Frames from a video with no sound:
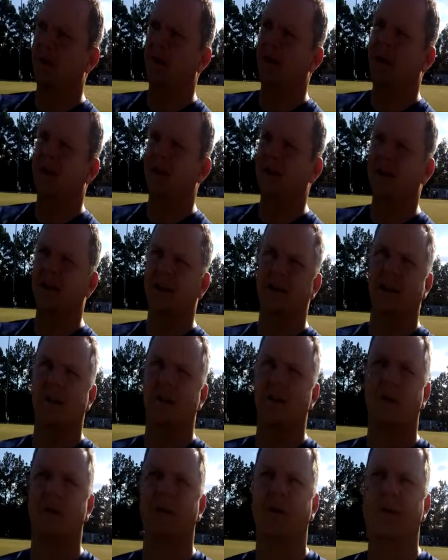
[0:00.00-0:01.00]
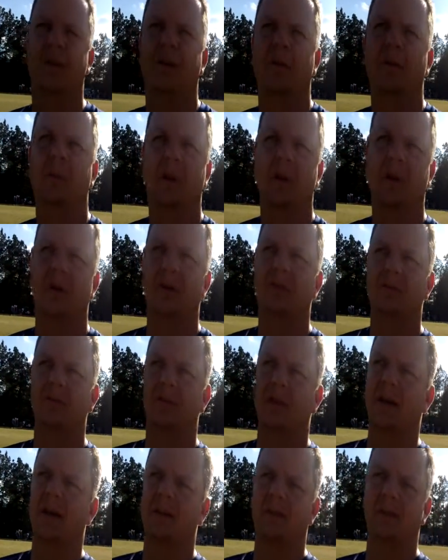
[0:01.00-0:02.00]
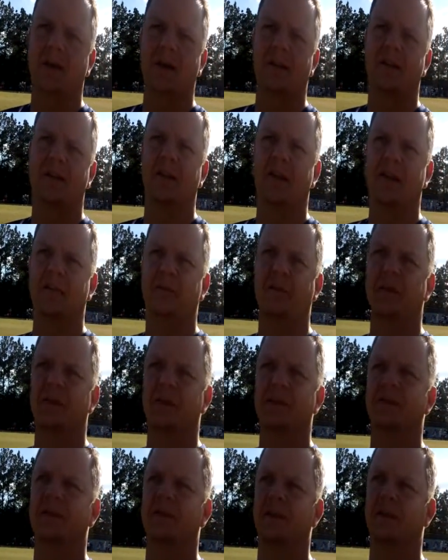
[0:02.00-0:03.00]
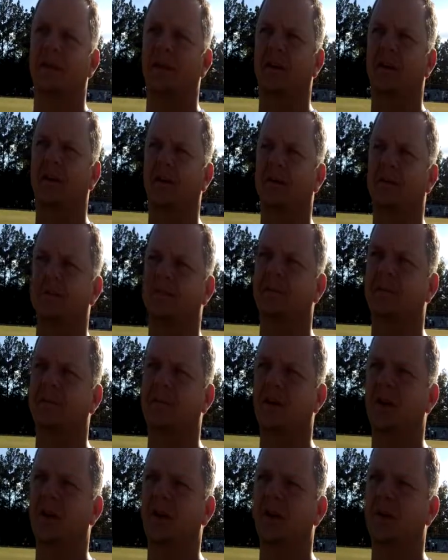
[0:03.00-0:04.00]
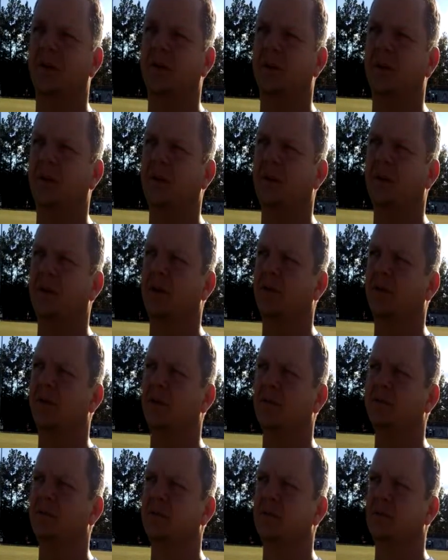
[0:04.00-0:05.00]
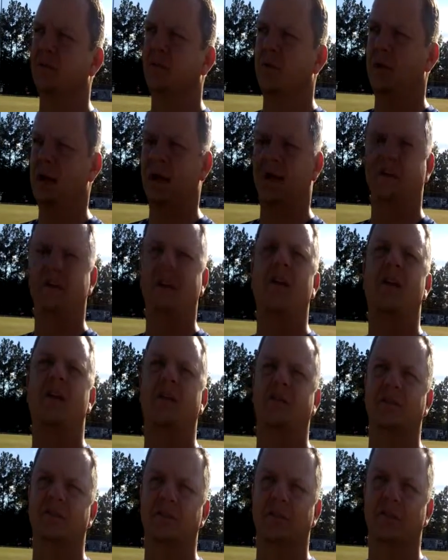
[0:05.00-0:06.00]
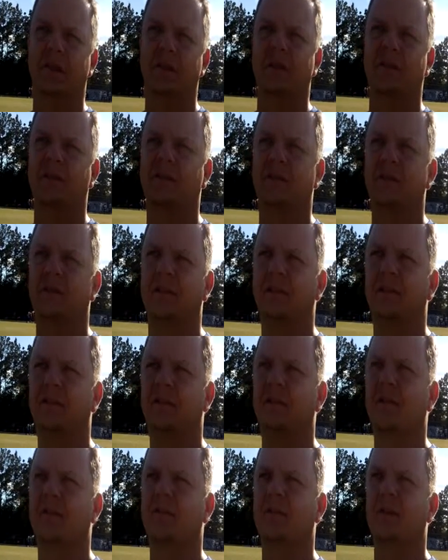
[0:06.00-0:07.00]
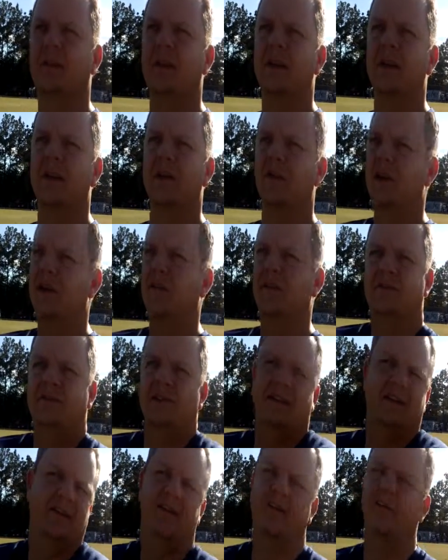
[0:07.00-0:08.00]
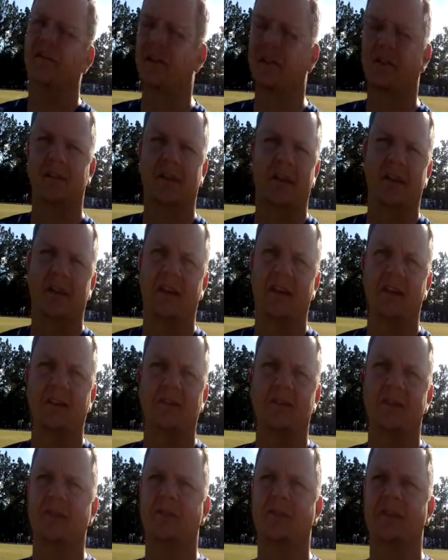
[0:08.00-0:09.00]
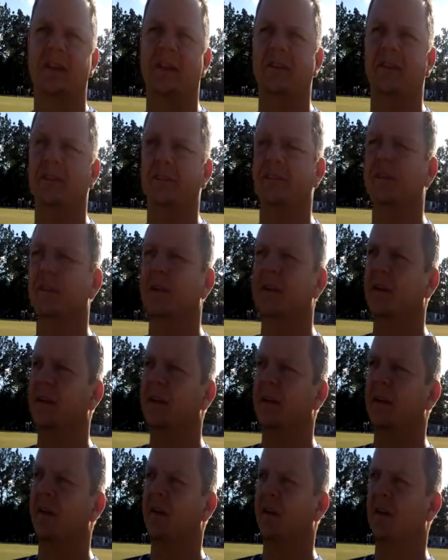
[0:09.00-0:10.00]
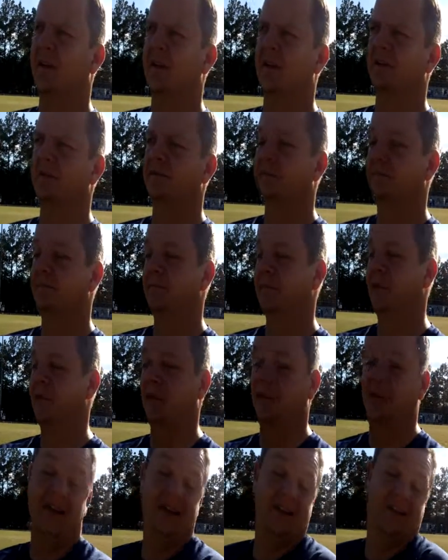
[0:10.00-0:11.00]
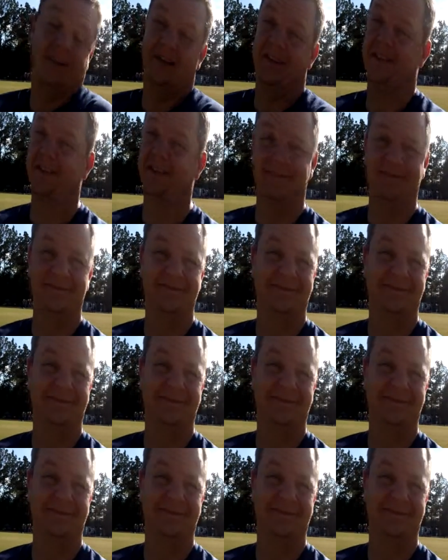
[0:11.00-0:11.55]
Make any type of run in the playoffs, we got to play good defense, and uh, you know we, we, we've we got a challenge this week, and, and you know we haven't seen an offense like theirs all season. Uh, or last season